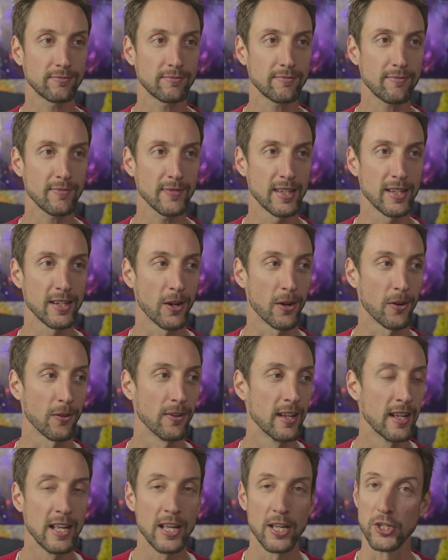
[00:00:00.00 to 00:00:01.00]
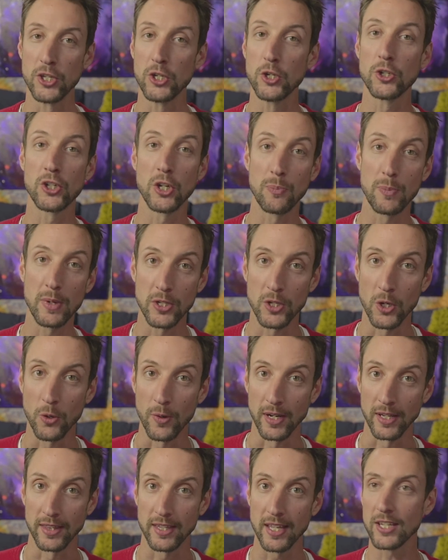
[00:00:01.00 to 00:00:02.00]
you know, you should be
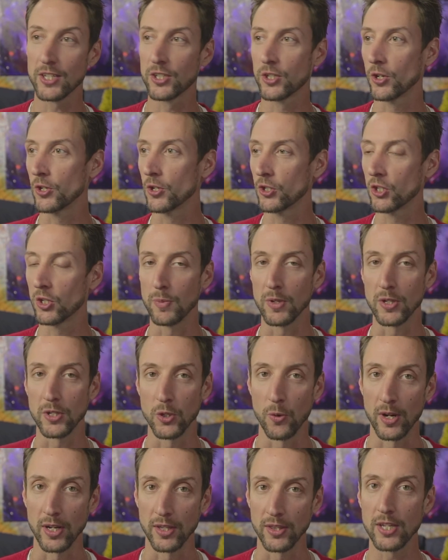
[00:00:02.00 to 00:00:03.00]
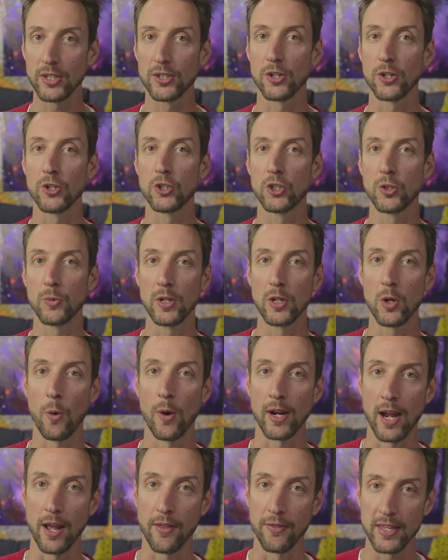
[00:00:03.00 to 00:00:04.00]
doing this or you should be doing this or you should be
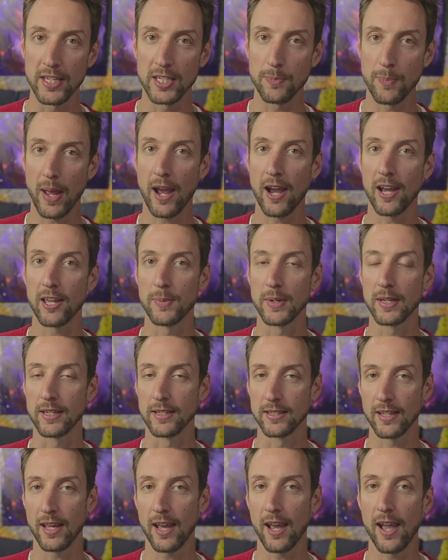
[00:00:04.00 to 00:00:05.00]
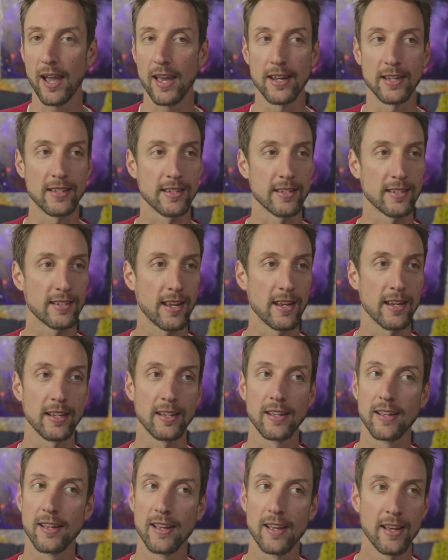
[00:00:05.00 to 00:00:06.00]
going on this path because that. And it's just like,
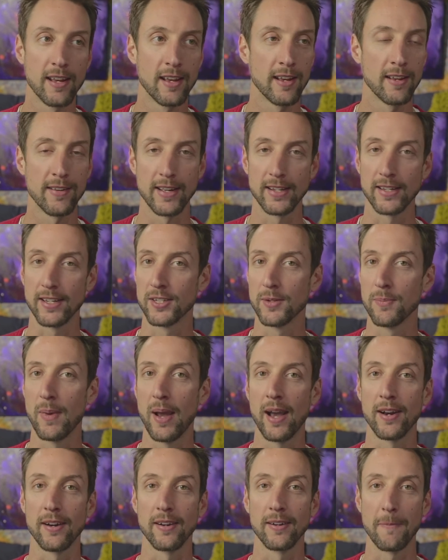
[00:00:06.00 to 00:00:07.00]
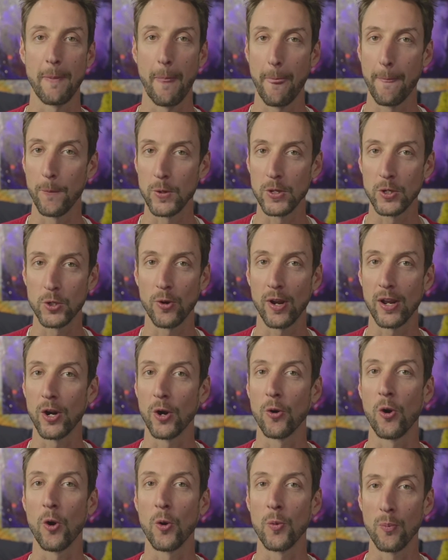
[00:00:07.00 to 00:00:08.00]
it doesn't matter. We create
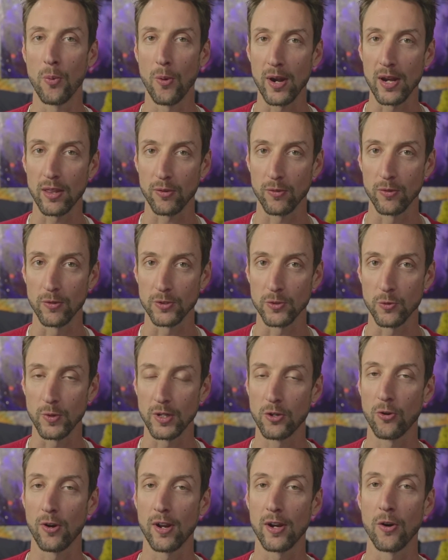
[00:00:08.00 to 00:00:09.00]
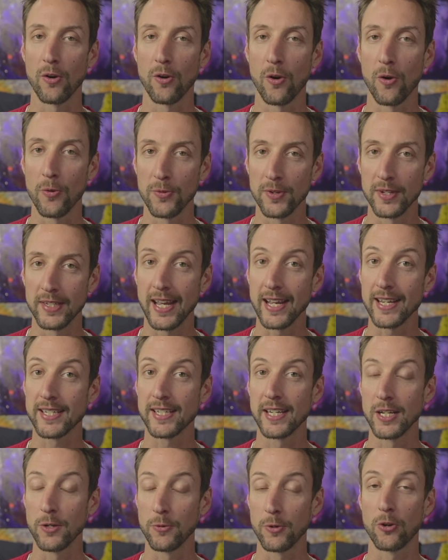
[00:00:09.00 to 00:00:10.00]
our own breakthroughs. We create our own
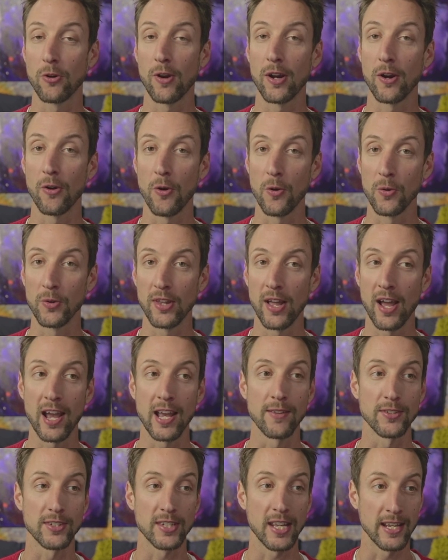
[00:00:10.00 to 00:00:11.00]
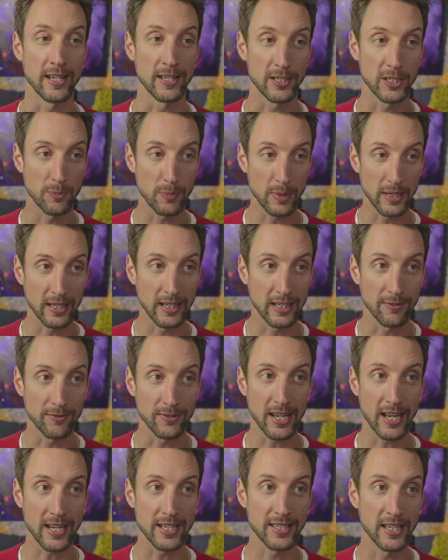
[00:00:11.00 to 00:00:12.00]
destiny. We create our own lives. And speaking of
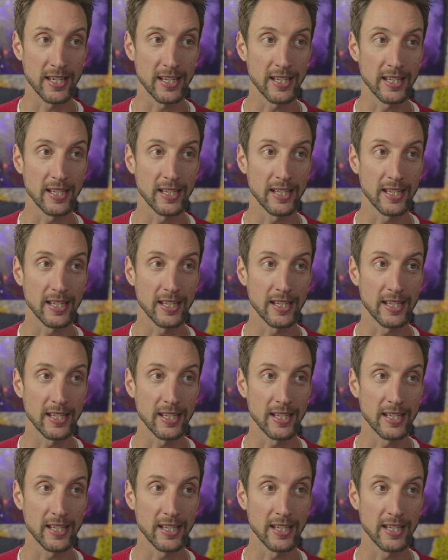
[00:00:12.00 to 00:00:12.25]
destiny,